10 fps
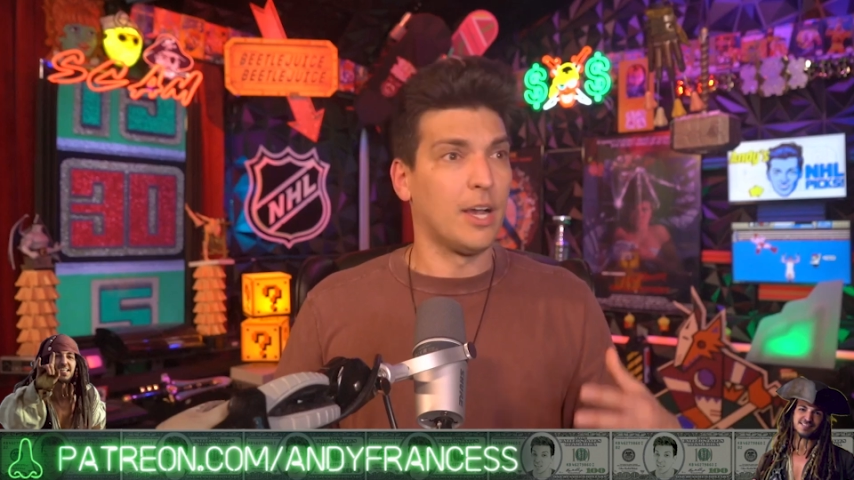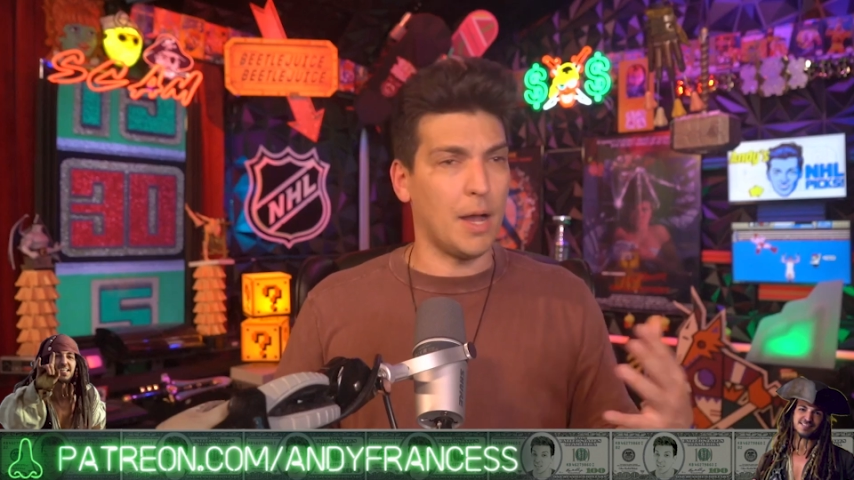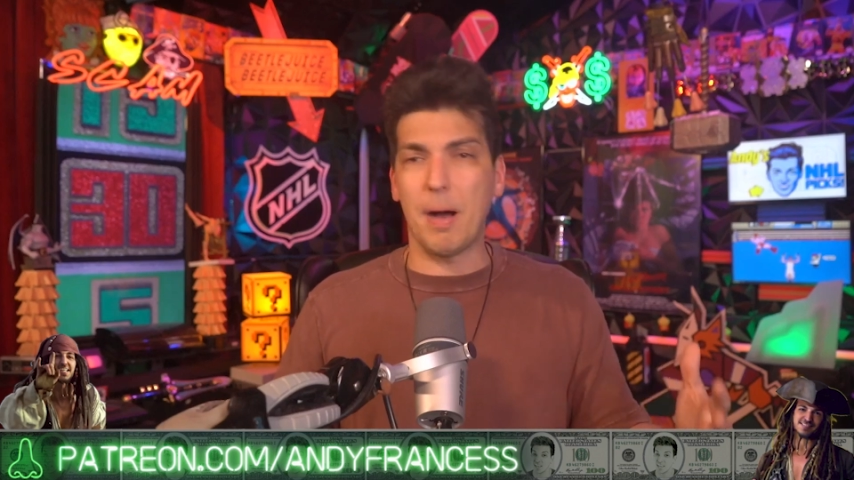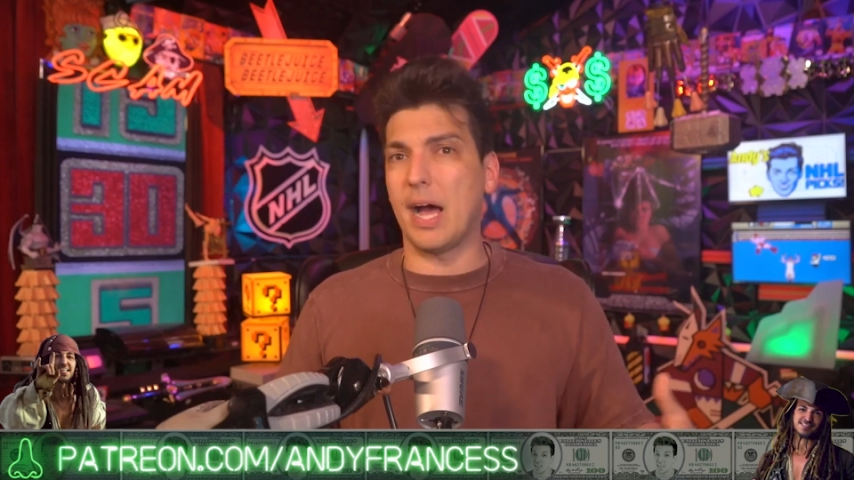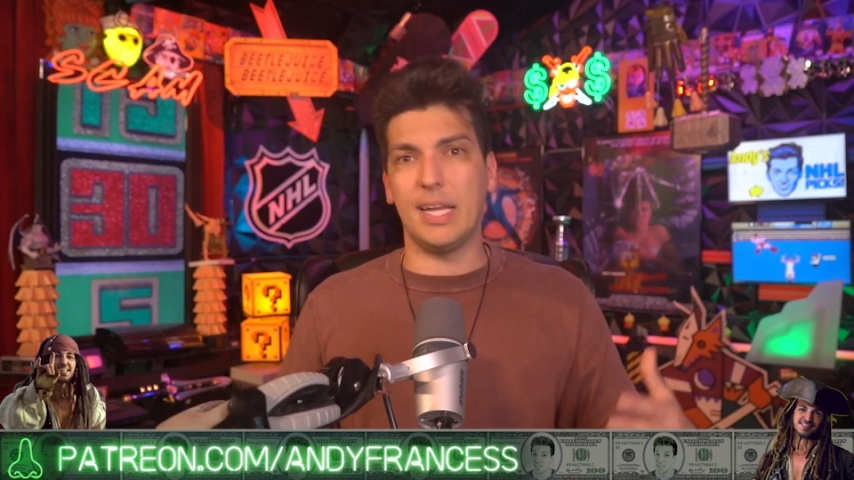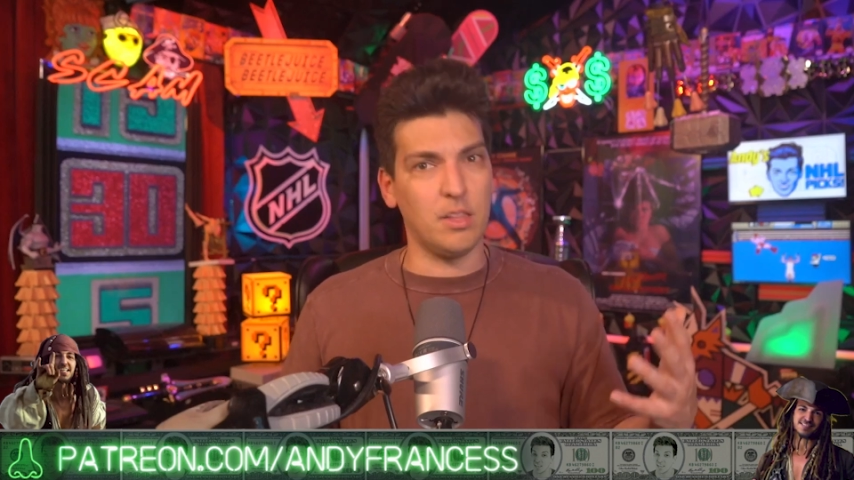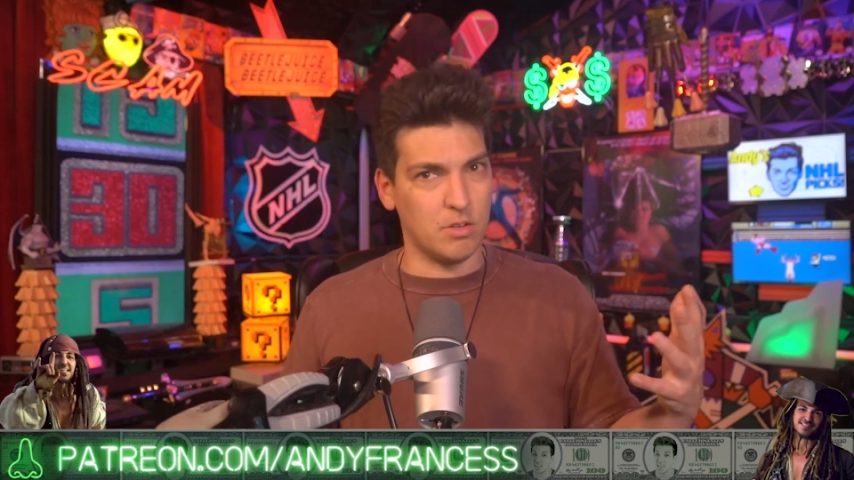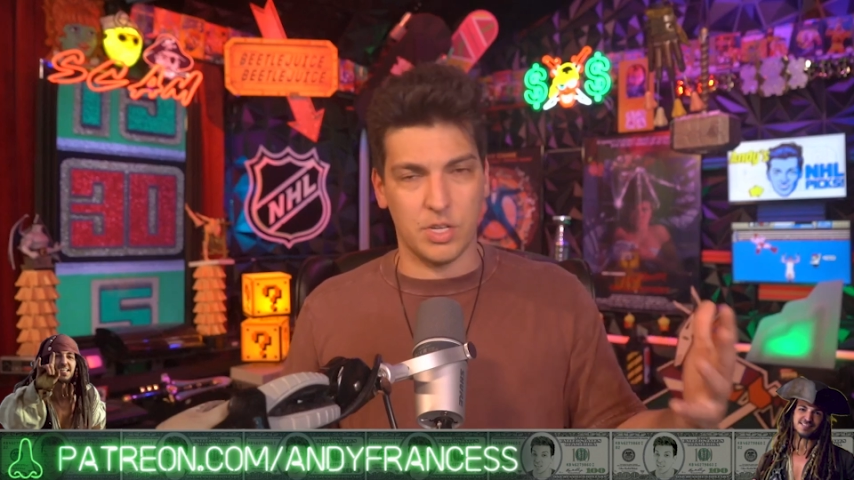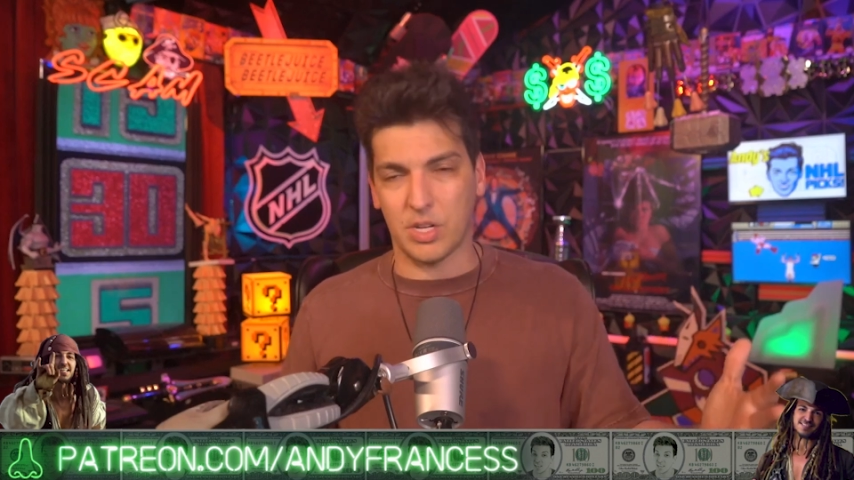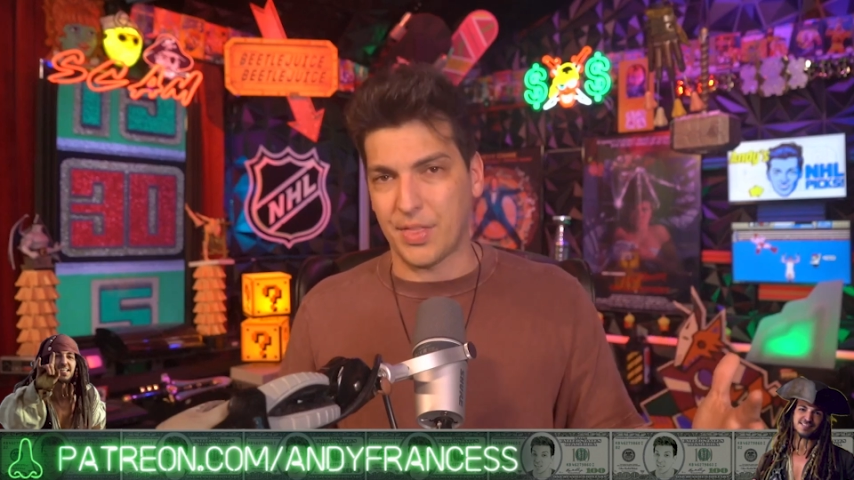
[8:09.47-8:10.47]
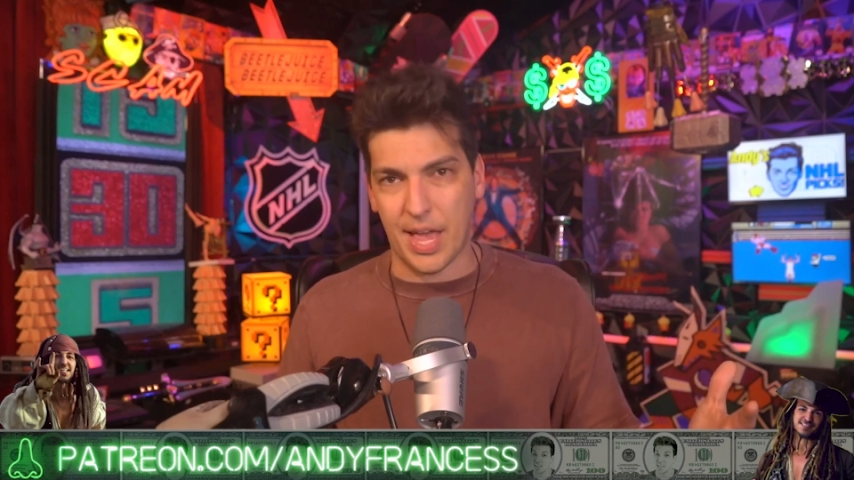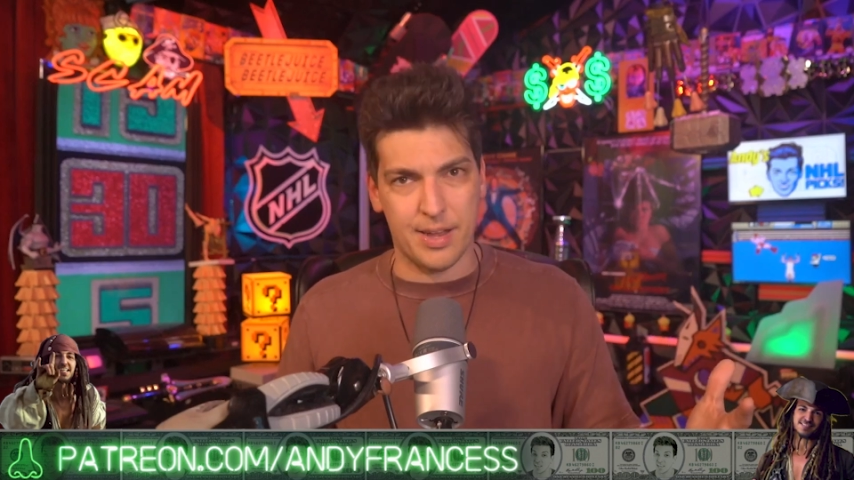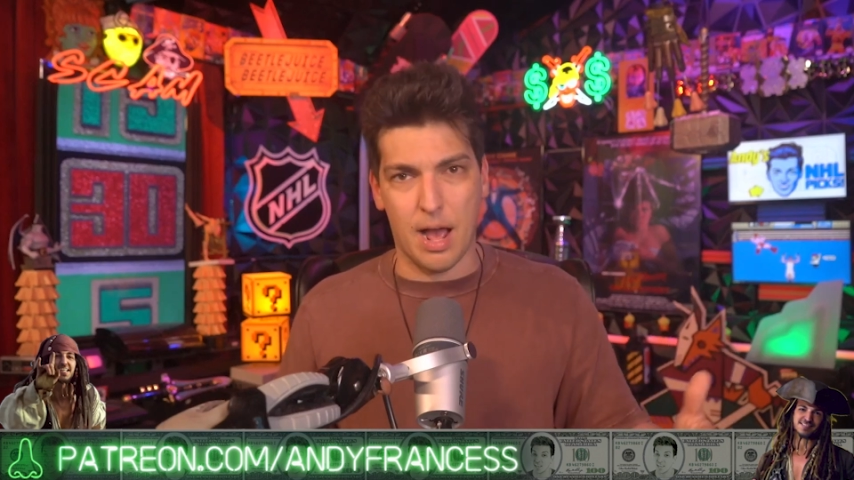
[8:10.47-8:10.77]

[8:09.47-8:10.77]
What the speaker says: come on, Ehlers is on that